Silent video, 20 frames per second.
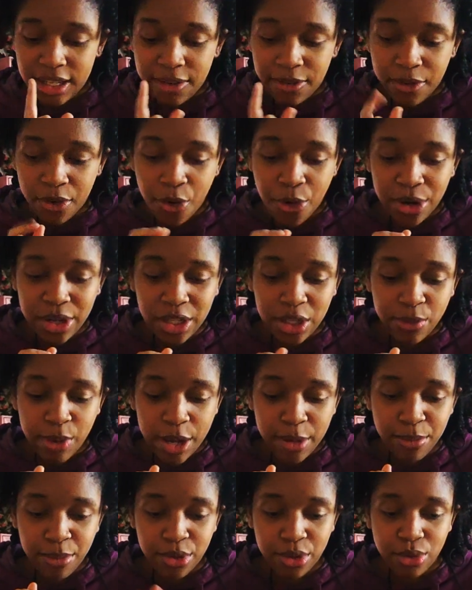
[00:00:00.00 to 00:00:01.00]
according to
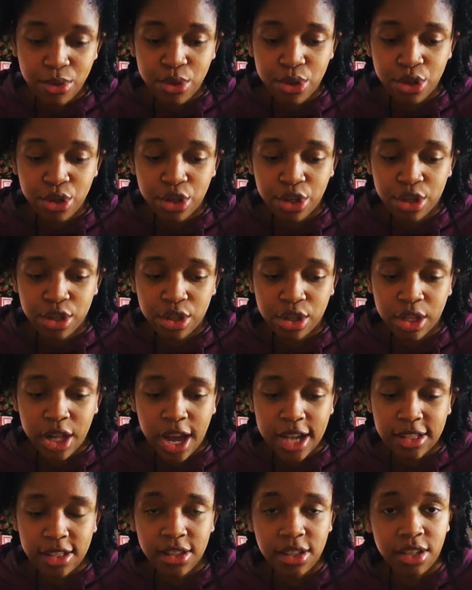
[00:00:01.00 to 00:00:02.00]
my producer's
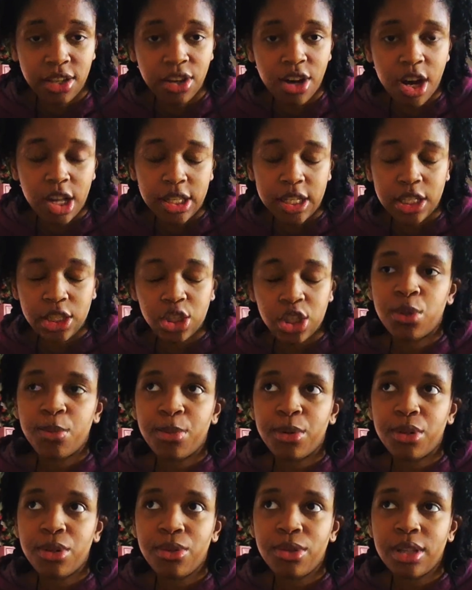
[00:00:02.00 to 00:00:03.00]
class at Tech in College, to
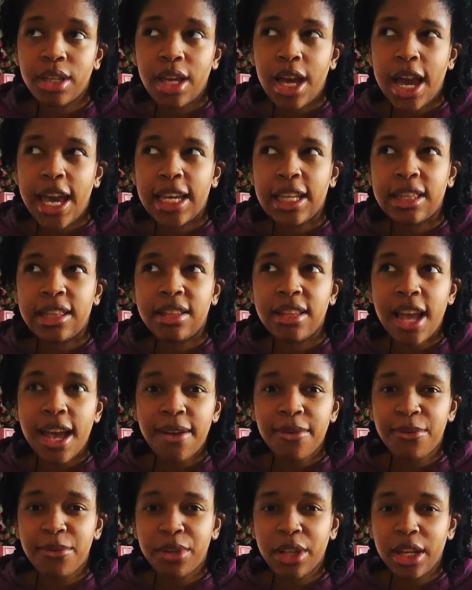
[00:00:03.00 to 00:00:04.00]
produce a
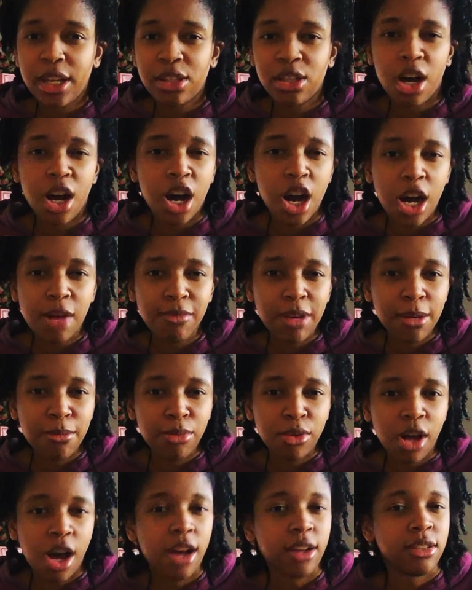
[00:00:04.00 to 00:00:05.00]
Netflix on my
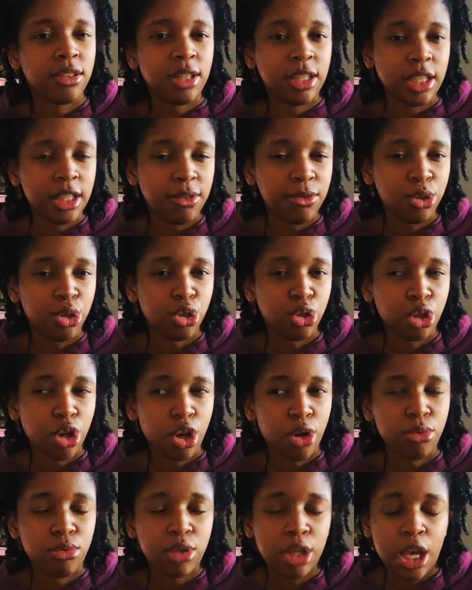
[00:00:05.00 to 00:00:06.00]
block TV
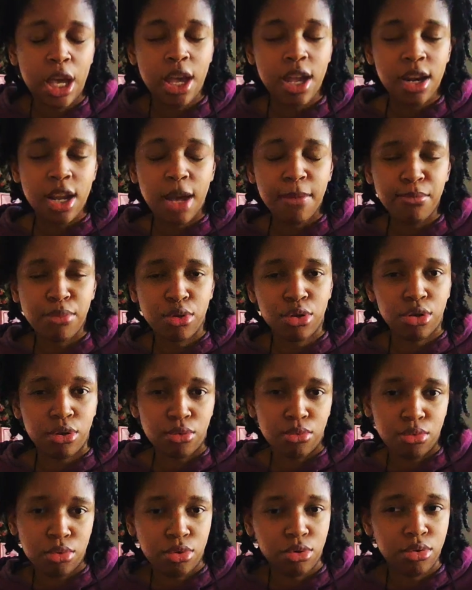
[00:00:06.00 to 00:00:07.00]
show, 10
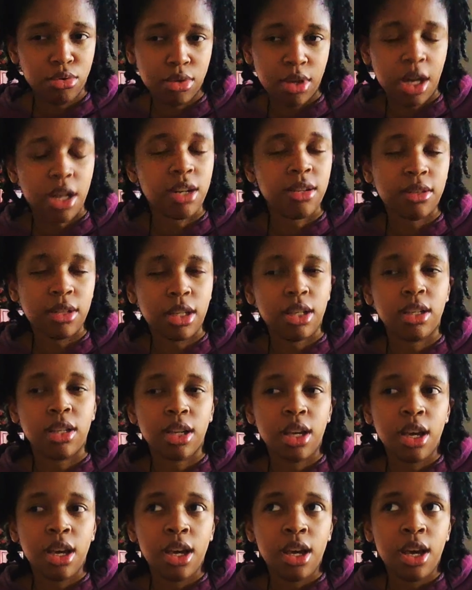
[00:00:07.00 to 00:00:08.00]
episodes kind of thing,
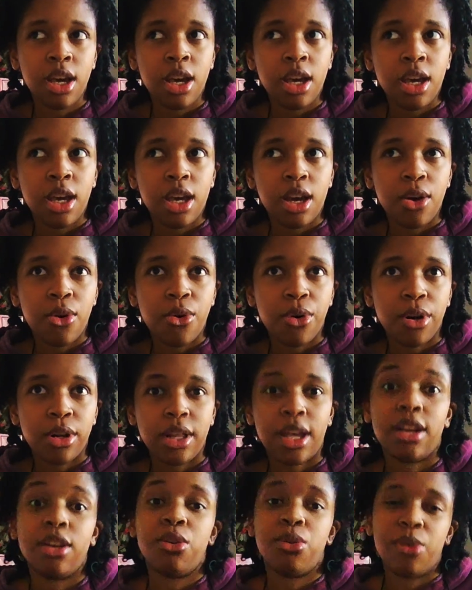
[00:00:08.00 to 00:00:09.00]
or
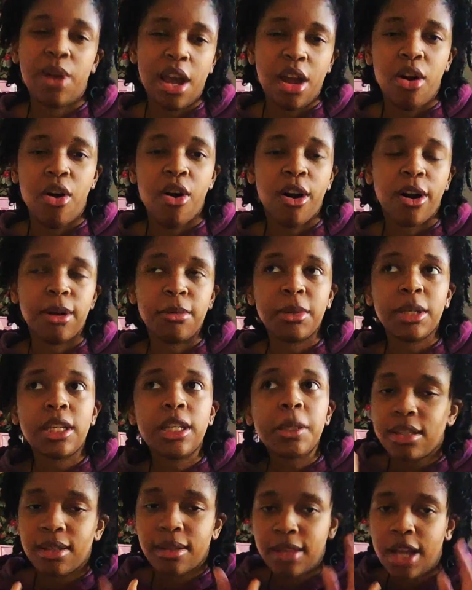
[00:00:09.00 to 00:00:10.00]
like Grand
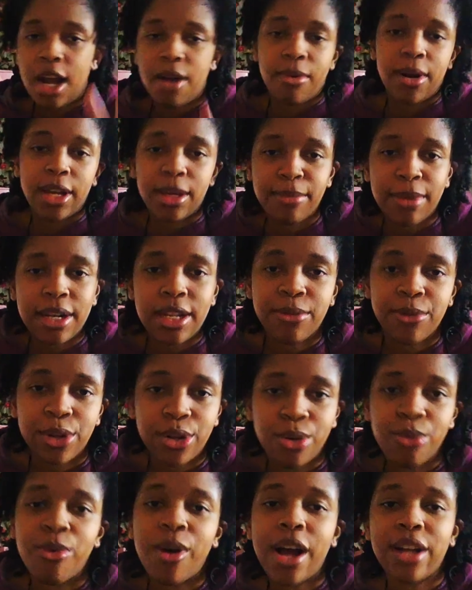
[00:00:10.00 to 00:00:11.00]
Army. I'm not recommending anyone
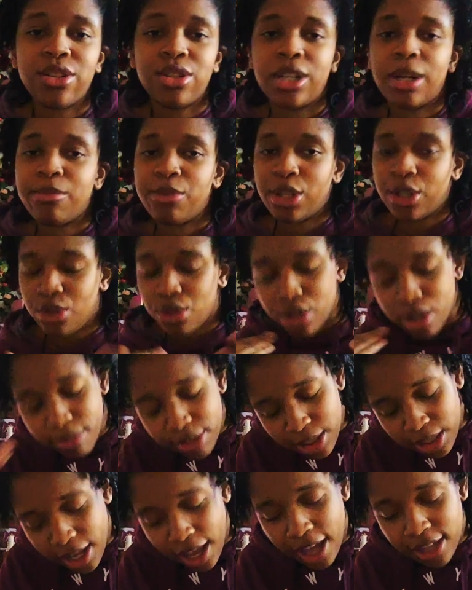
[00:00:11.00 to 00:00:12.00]
to watch it. I'm just using
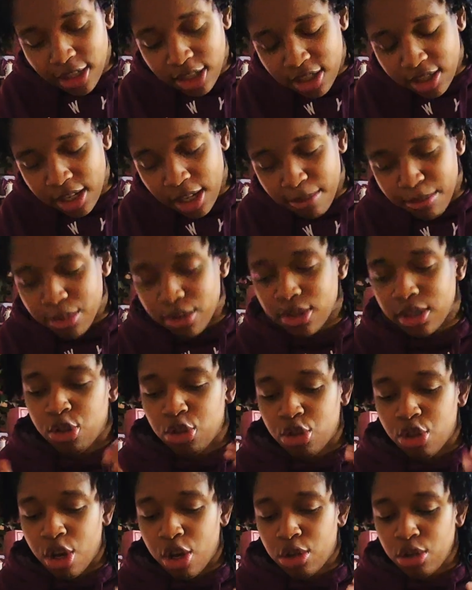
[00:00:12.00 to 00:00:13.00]
them as examples.
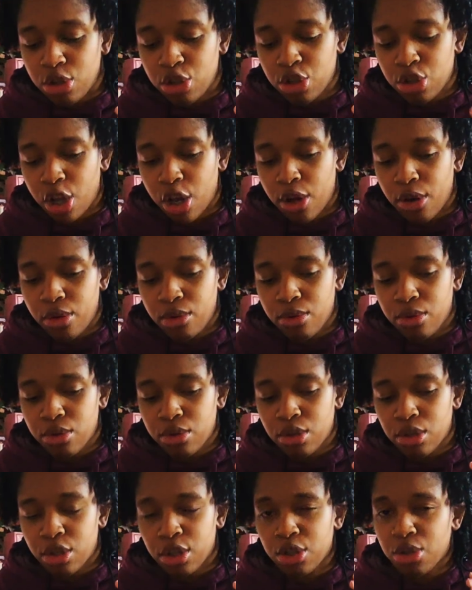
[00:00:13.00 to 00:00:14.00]
Those
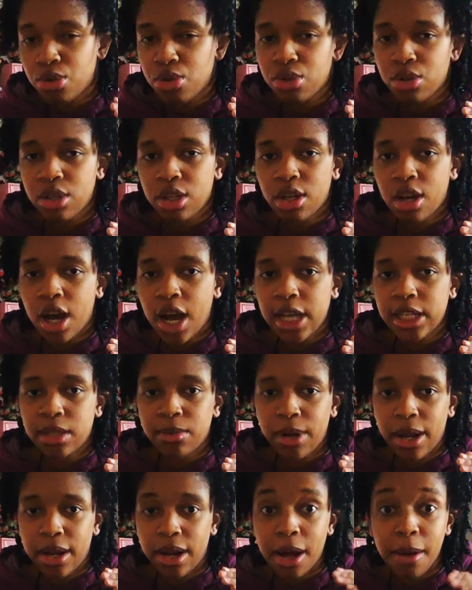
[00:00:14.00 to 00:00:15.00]
shows usually cost
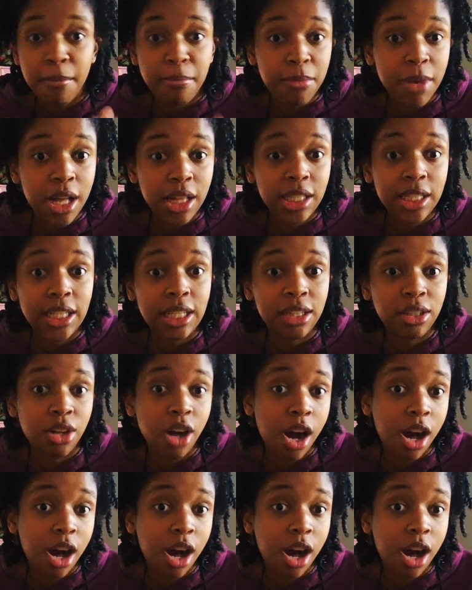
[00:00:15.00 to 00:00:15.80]
around $1 million